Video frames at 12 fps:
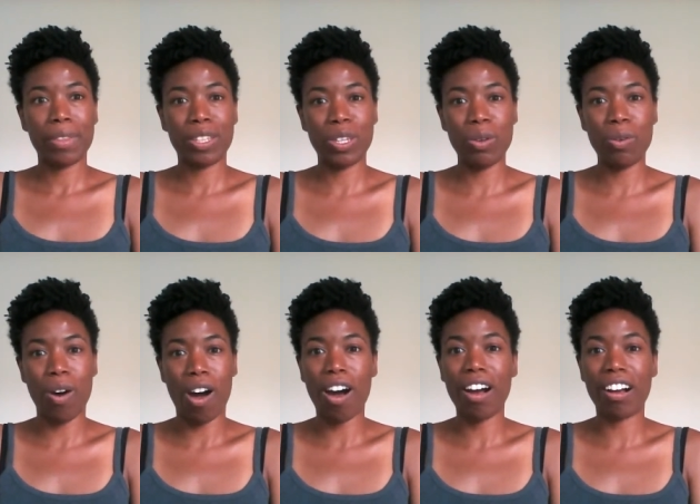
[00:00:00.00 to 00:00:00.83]
you
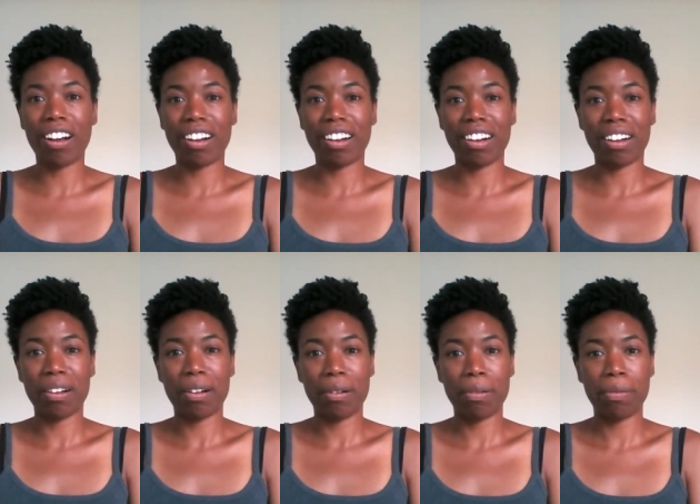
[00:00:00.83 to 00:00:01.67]
are
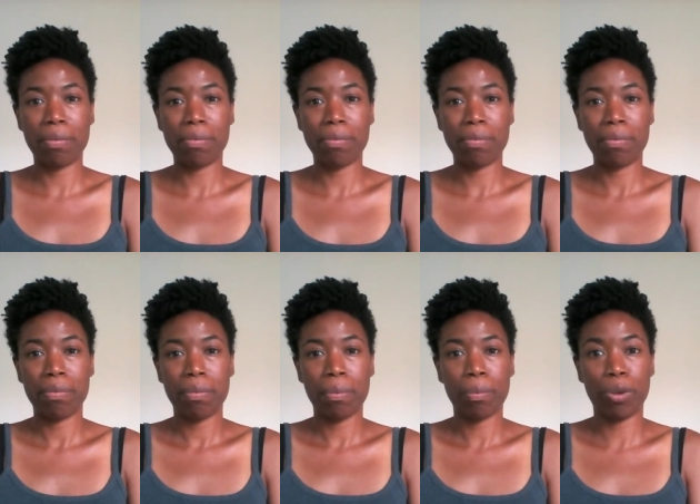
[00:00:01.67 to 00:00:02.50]

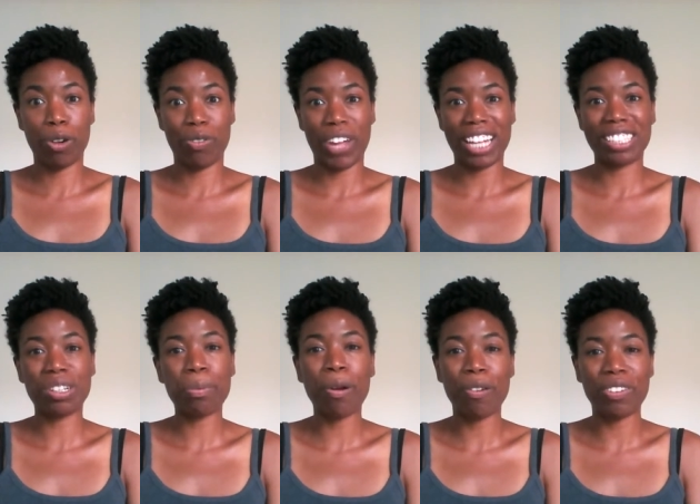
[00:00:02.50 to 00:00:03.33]
perfect.
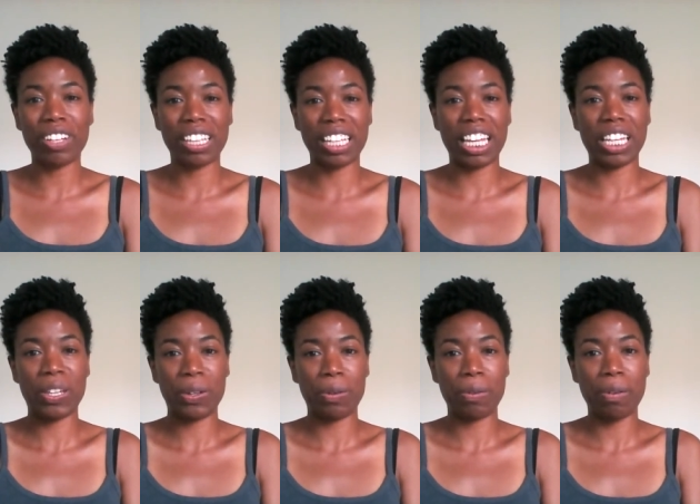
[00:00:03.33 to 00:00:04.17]
You're perfectly
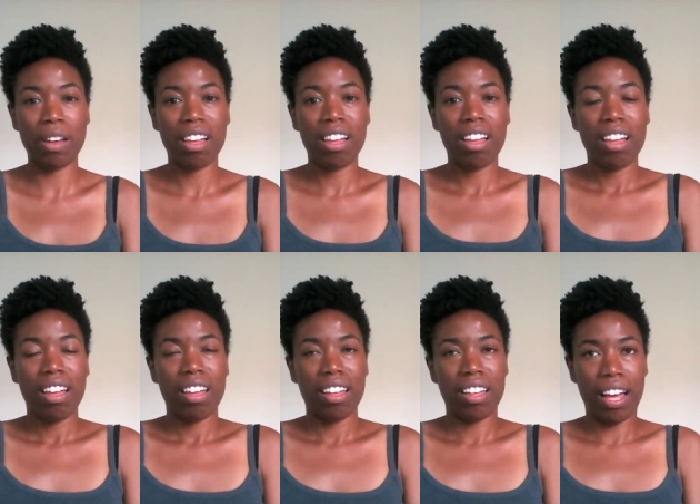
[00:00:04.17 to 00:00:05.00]
you.
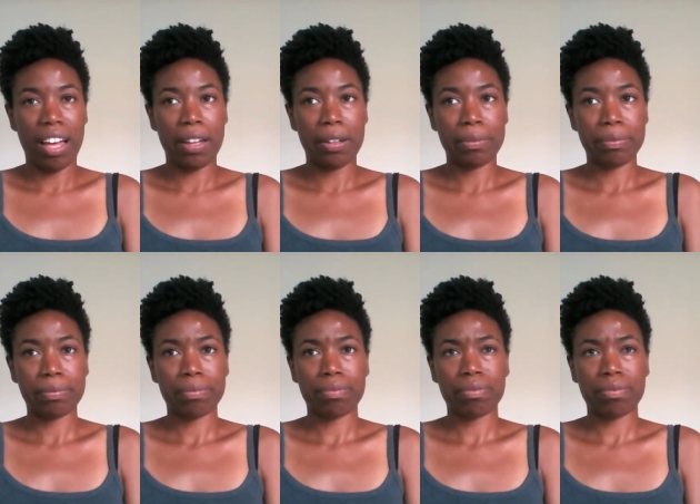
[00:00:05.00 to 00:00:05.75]
Um,